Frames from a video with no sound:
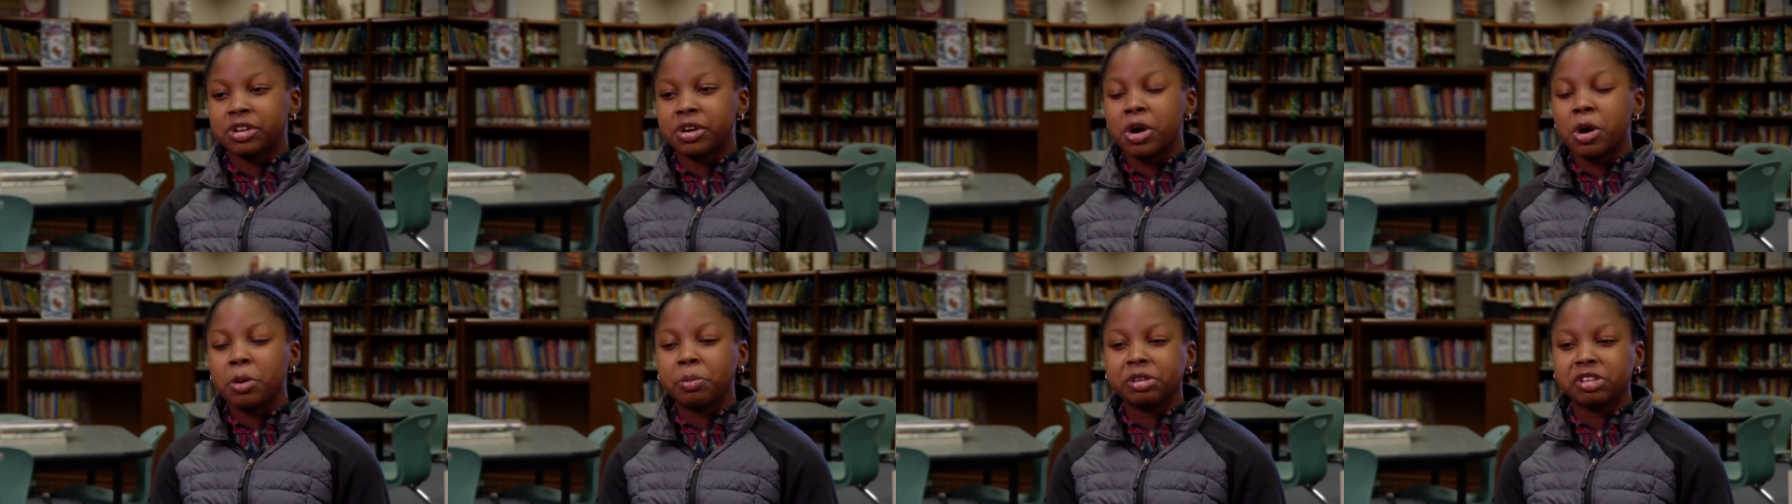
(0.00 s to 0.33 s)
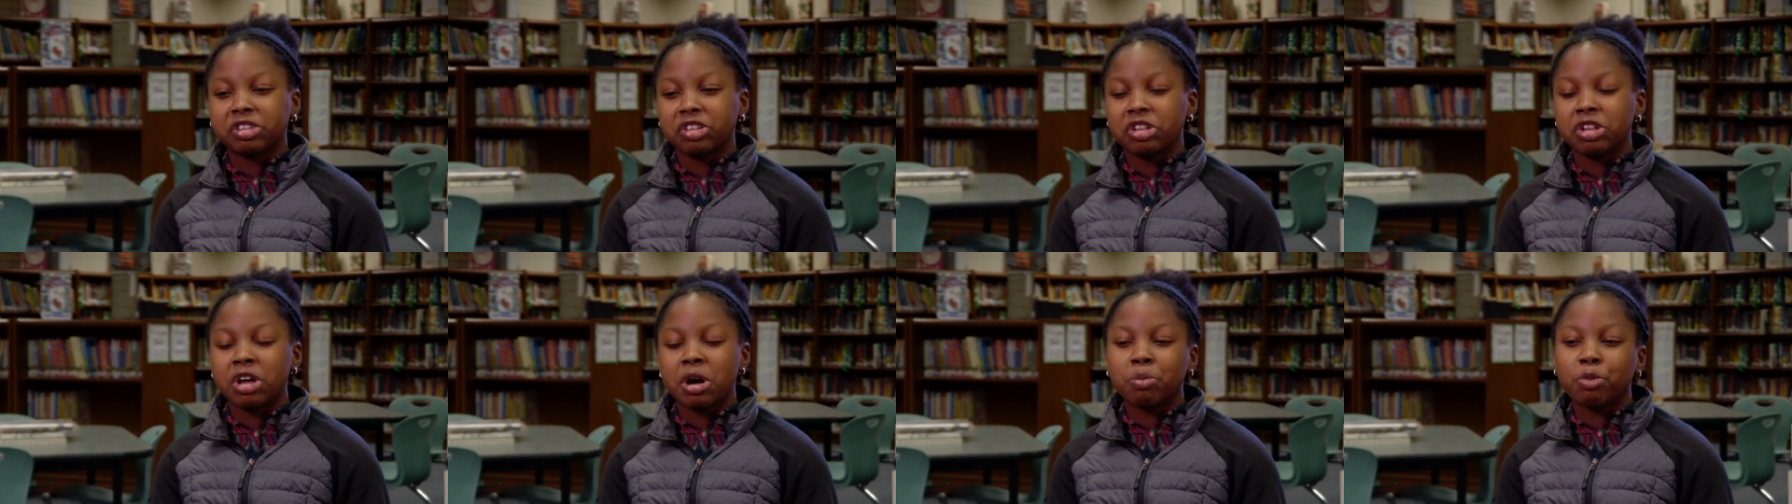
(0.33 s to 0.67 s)
it
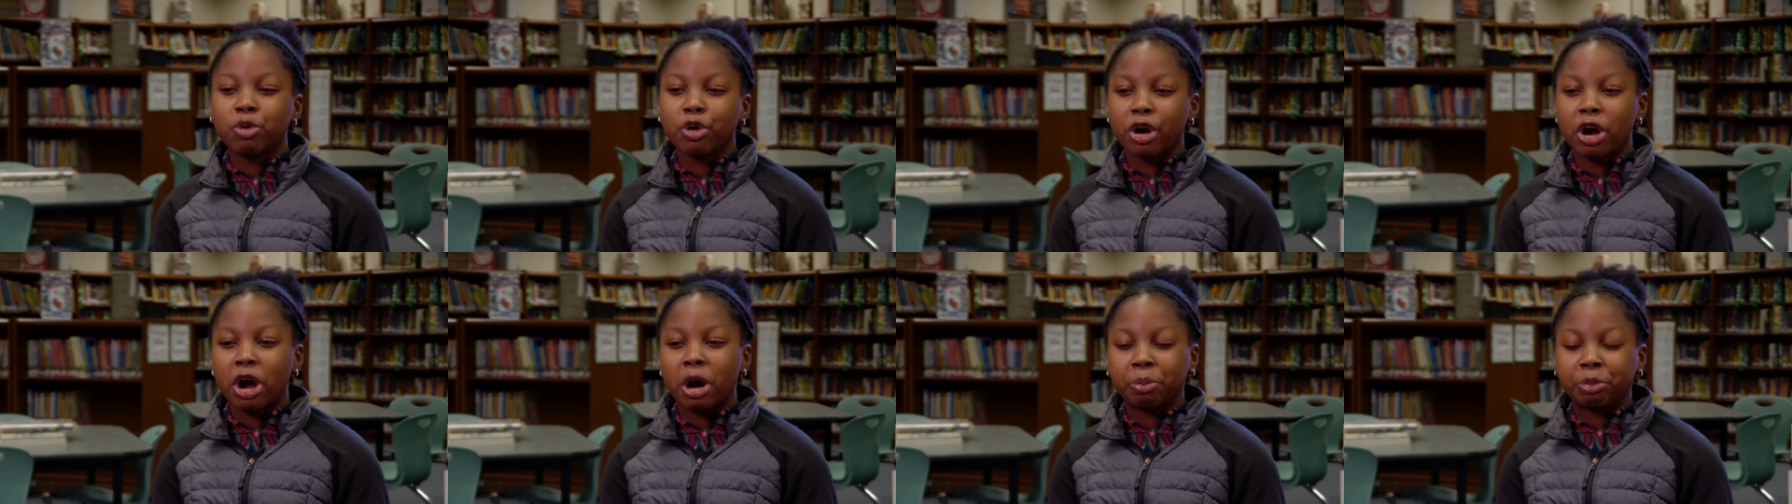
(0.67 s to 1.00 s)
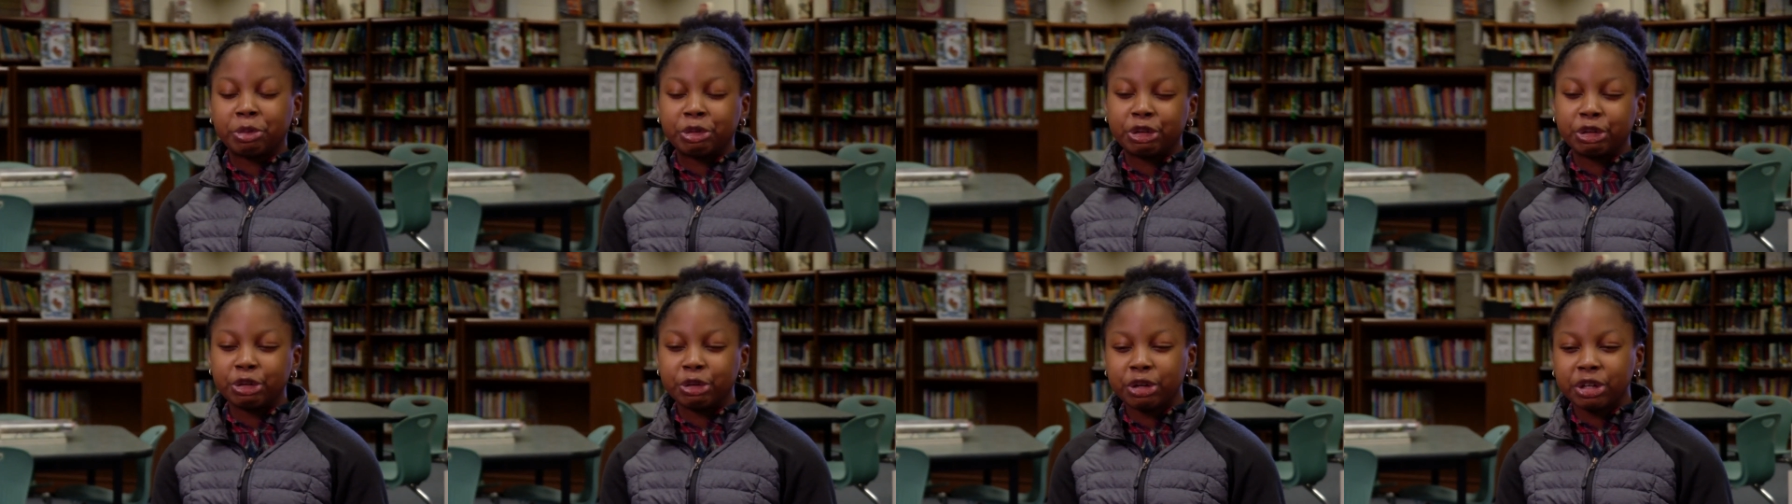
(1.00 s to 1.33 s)
opens a lot more
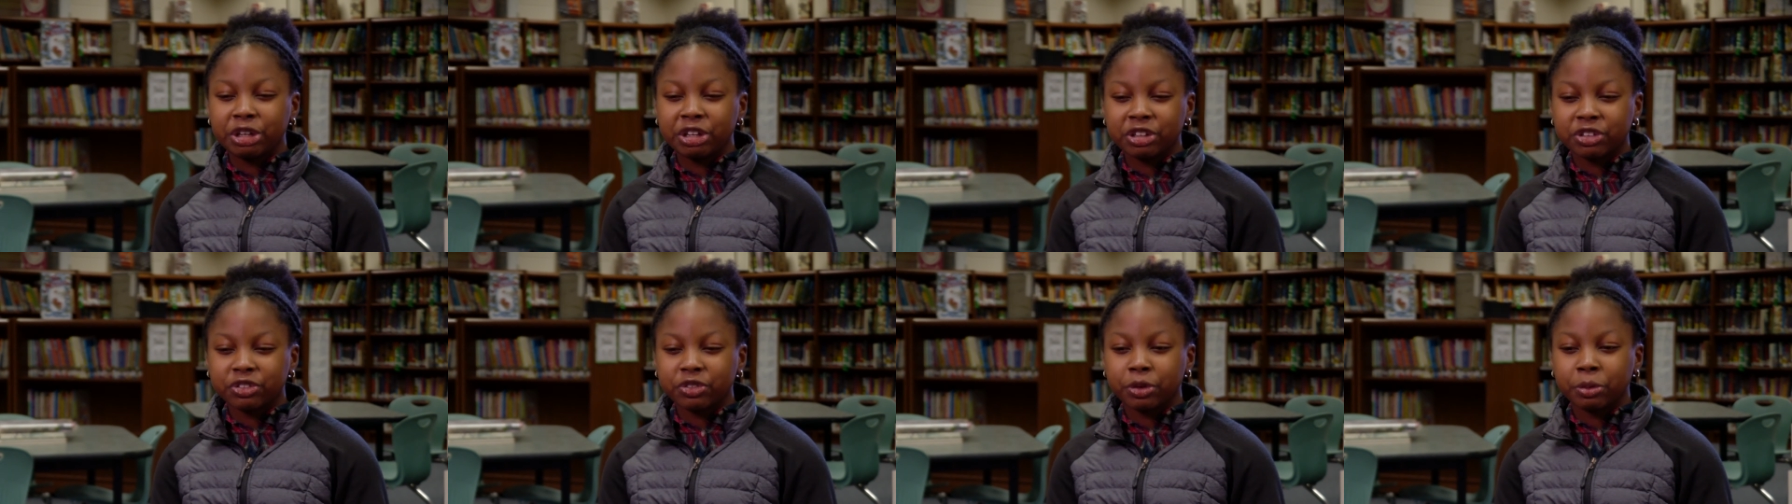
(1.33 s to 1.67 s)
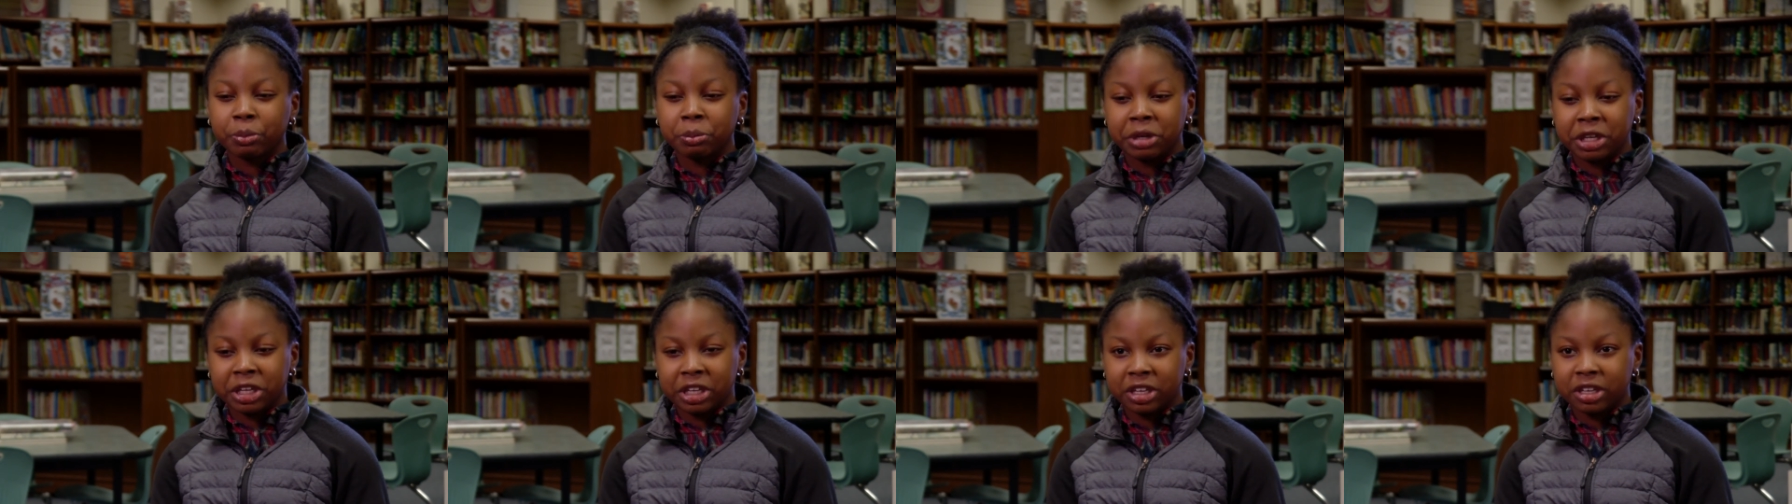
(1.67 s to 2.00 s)
opportunities for
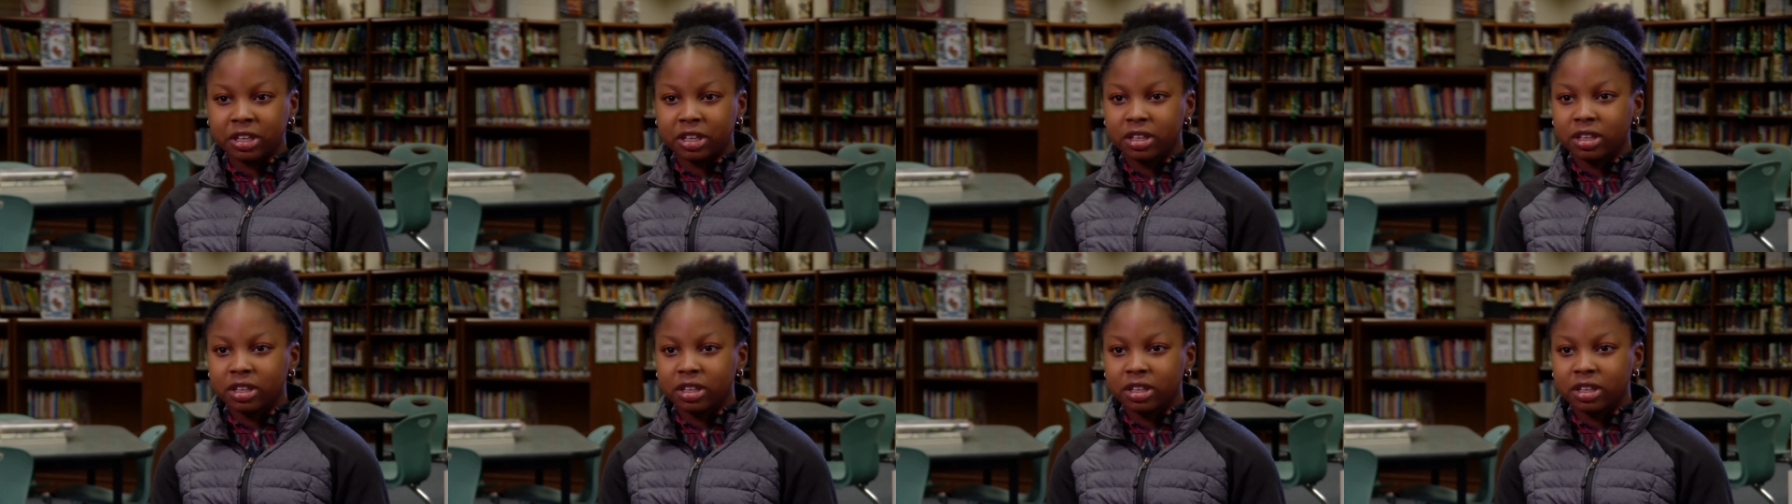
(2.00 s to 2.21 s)
me.